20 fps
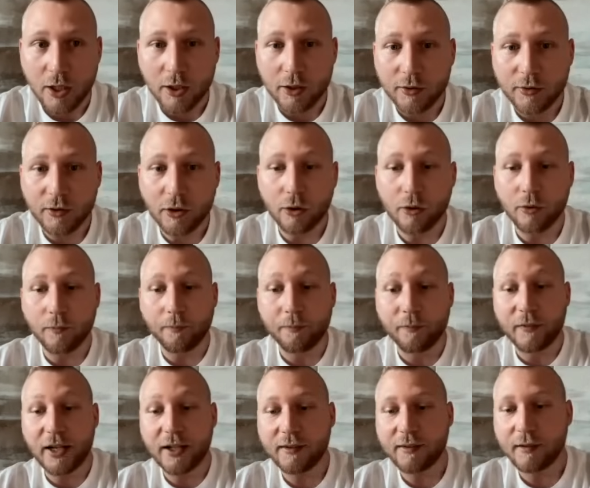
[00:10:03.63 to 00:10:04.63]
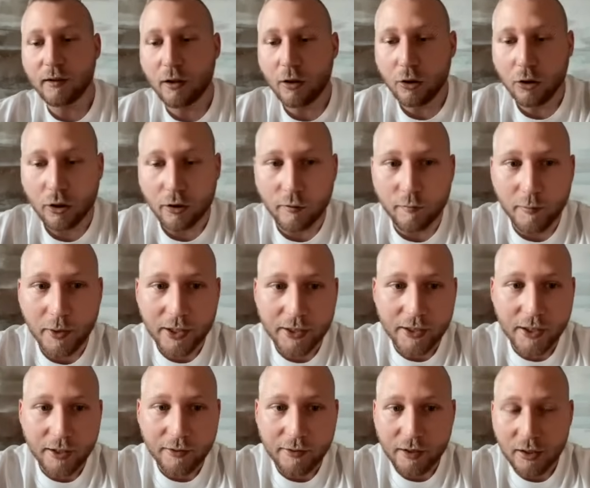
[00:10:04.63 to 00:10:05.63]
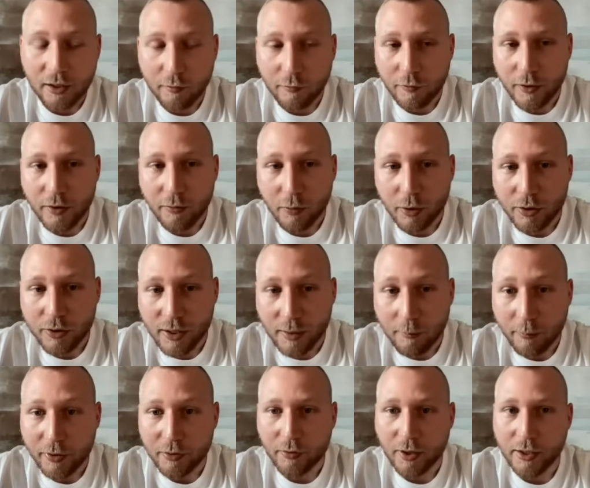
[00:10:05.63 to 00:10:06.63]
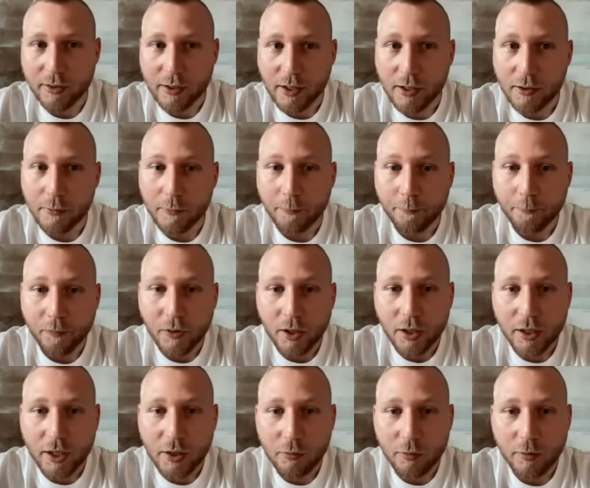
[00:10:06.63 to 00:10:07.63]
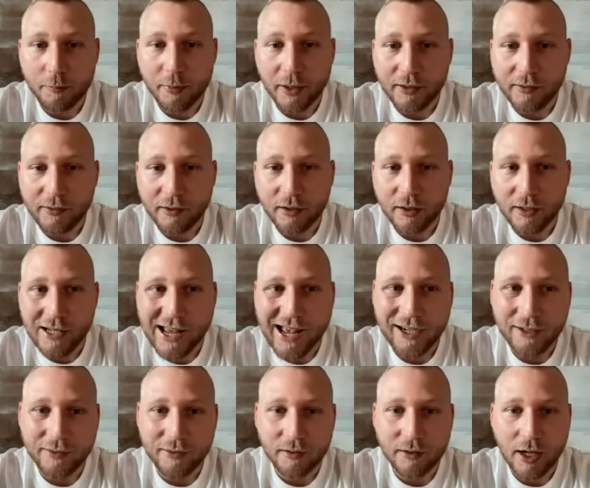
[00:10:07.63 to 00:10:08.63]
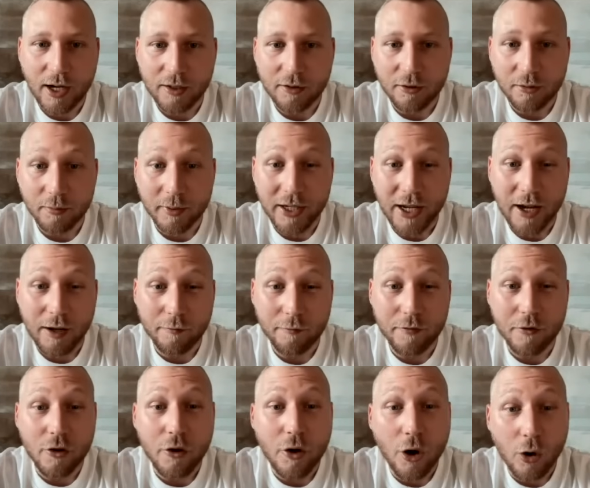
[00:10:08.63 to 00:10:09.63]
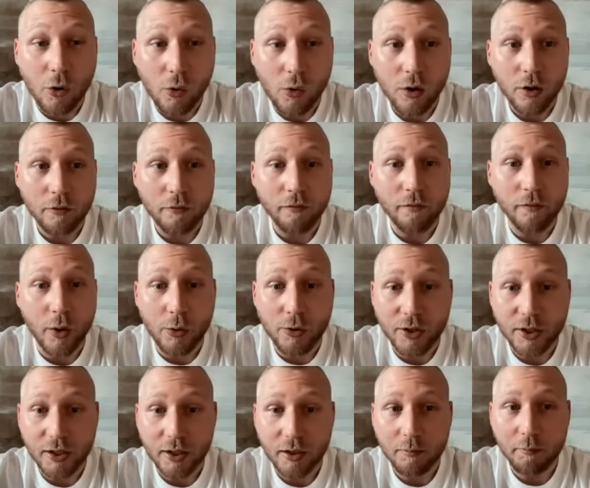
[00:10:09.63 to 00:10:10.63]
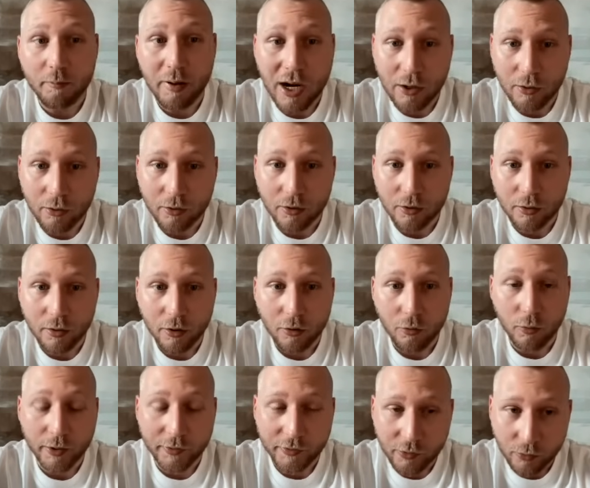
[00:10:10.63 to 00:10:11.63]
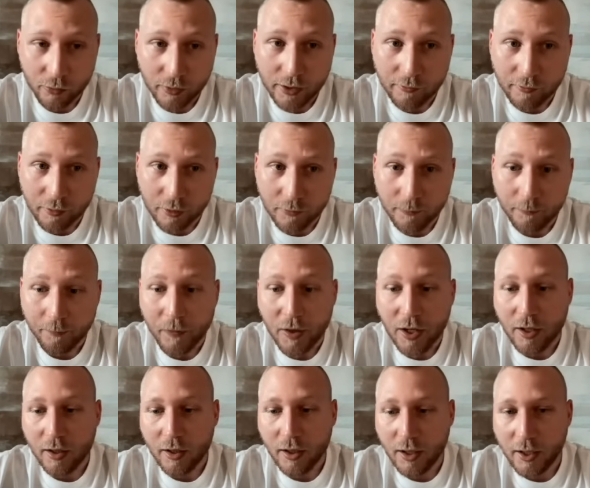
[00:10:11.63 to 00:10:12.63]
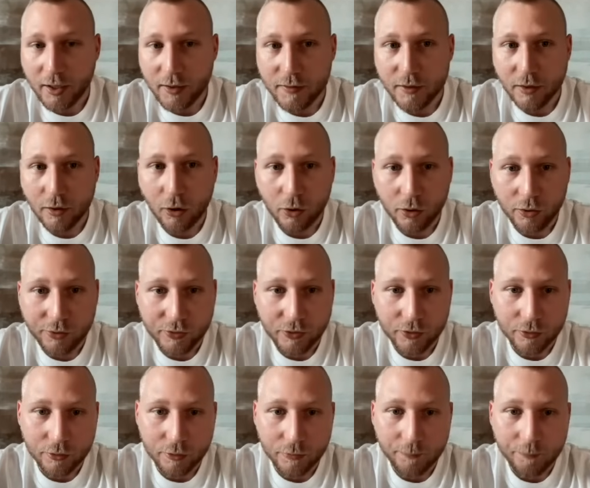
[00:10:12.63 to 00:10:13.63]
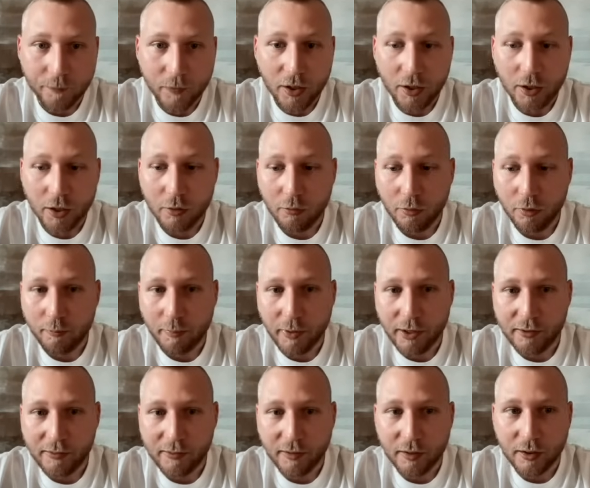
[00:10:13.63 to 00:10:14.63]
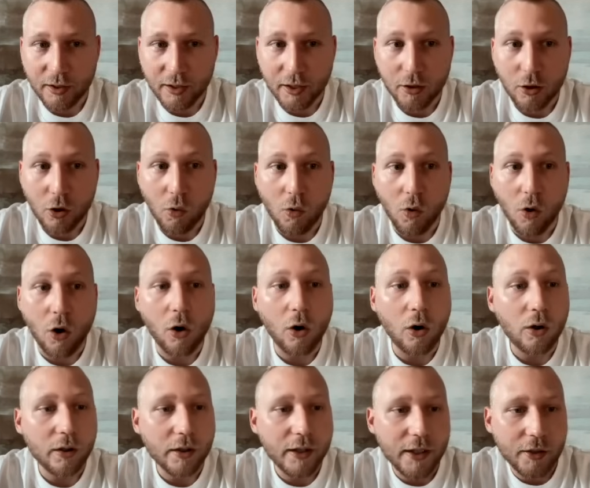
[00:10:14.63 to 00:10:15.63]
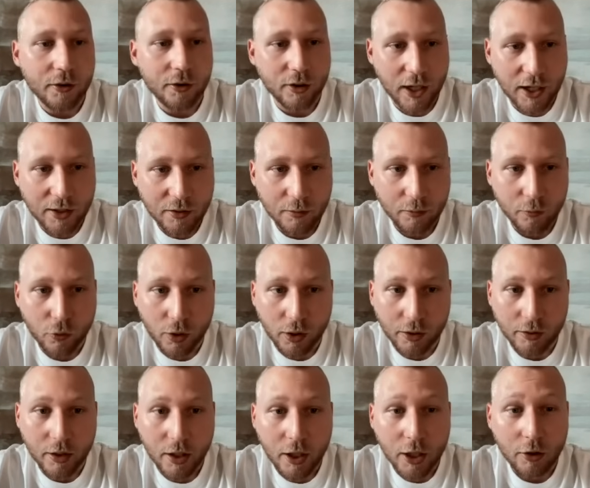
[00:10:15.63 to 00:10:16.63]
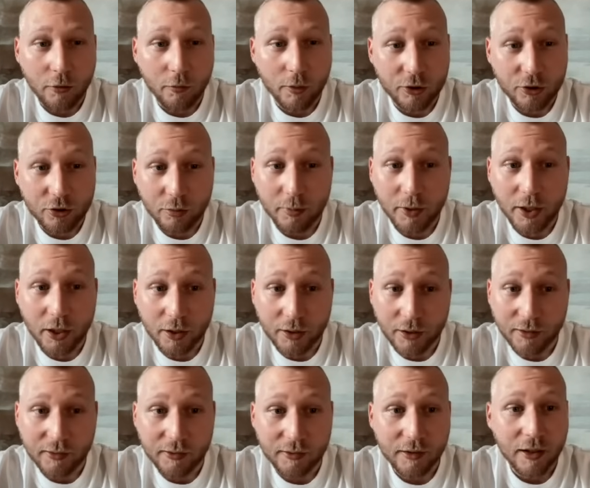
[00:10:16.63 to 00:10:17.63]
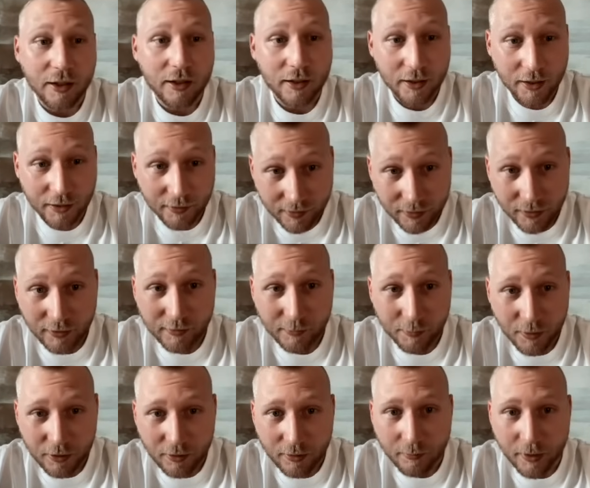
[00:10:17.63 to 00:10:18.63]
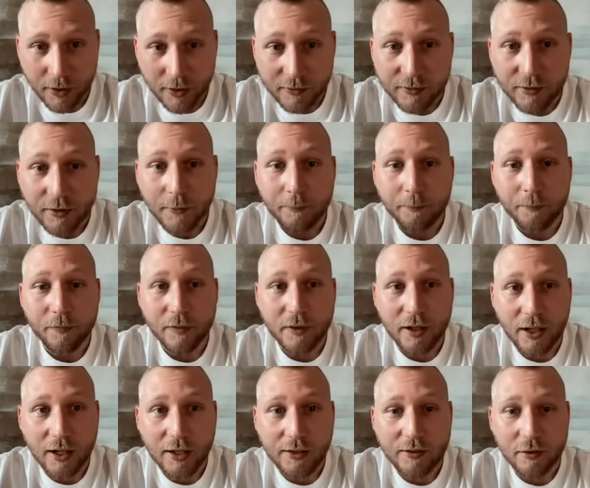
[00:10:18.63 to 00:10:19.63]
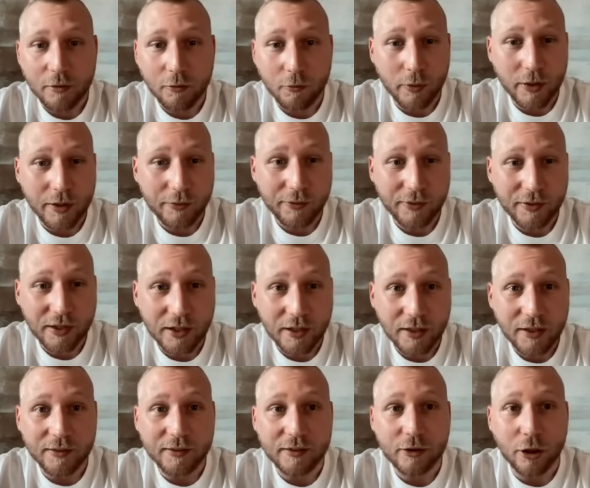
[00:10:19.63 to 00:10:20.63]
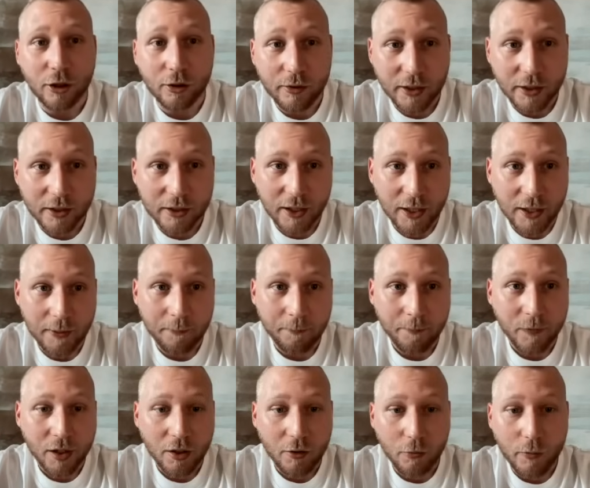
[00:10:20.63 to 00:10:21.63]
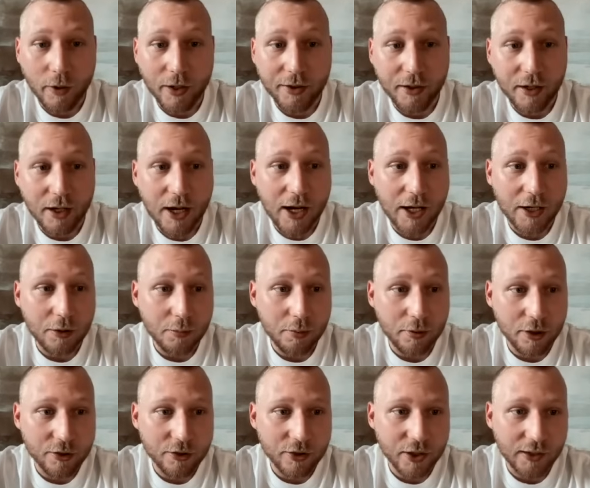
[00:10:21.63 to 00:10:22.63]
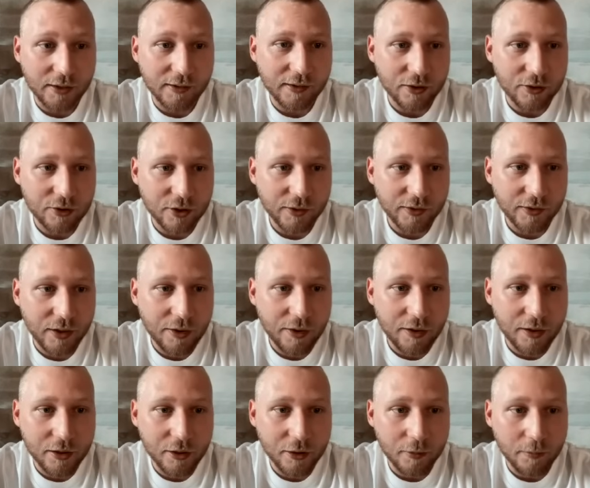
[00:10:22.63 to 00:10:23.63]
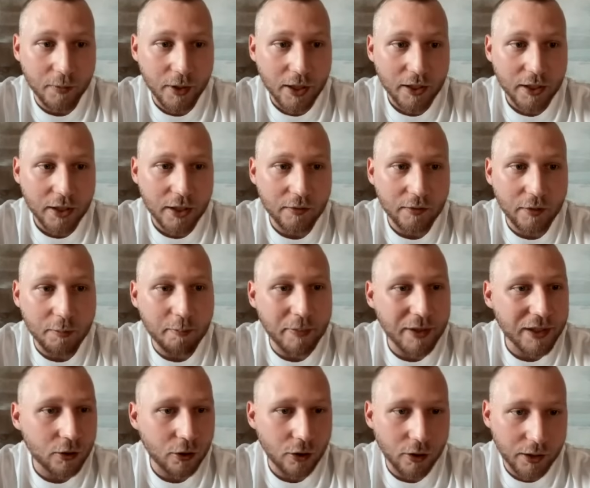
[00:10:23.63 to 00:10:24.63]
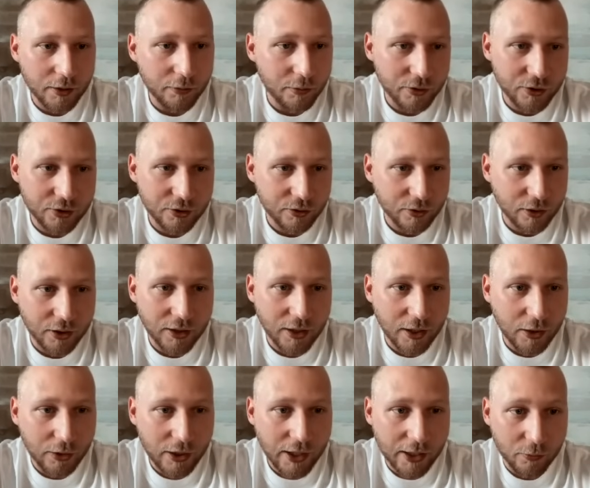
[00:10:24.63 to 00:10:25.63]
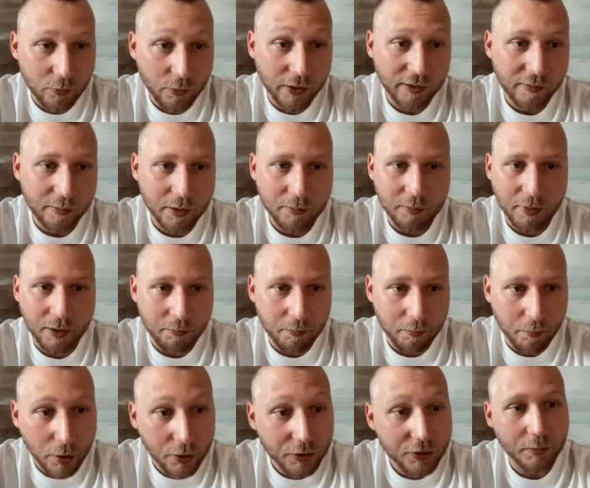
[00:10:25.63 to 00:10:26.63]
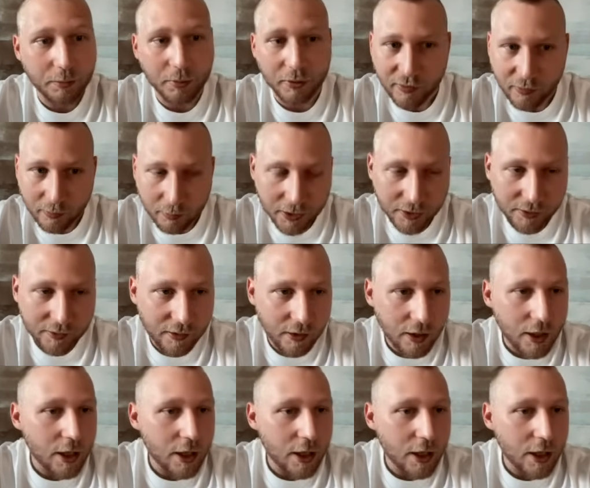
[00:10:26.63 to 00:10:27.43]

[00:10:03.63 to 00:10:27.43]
So that's a lot of money. I think if he would dump it right now, he would basically exit Atom and have no voting power whatsoever. And also, he would basically go all in on Atom 1, which, to be honest, is an experiment that we've seen historically with other projects such as Ethereum, even Bitcoin, which not only had one split, but multiple splits.